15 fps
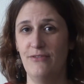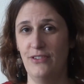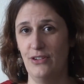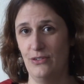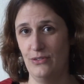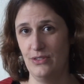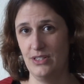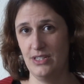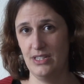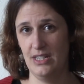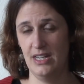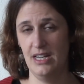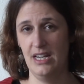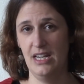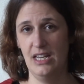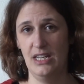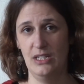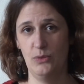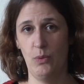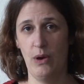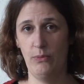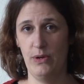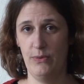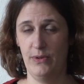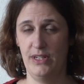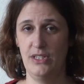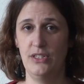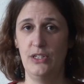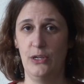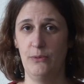foods is what we want
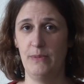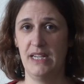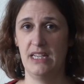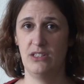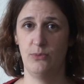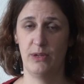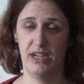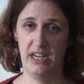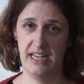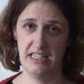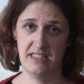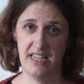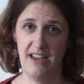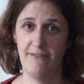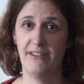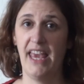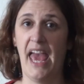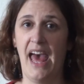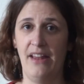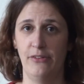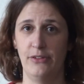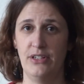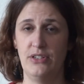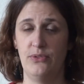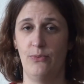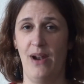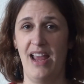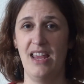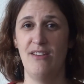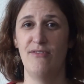to do because we're going to save calories,
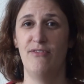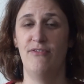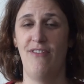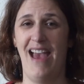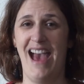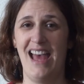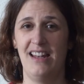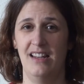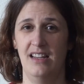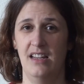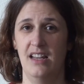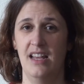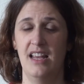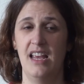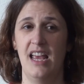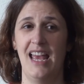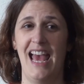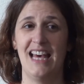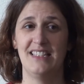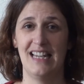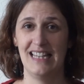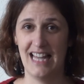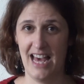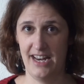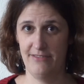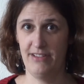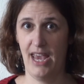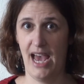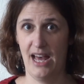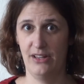right? Fat has a lot
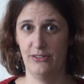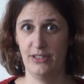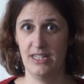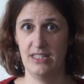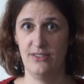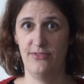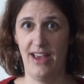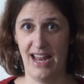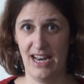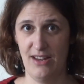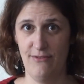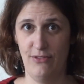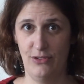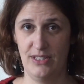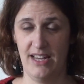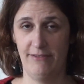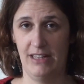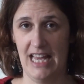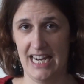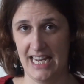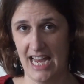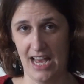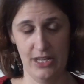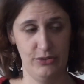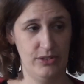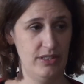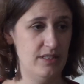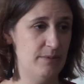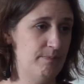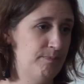of calories. Fatty foods have a lot of
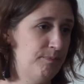calories.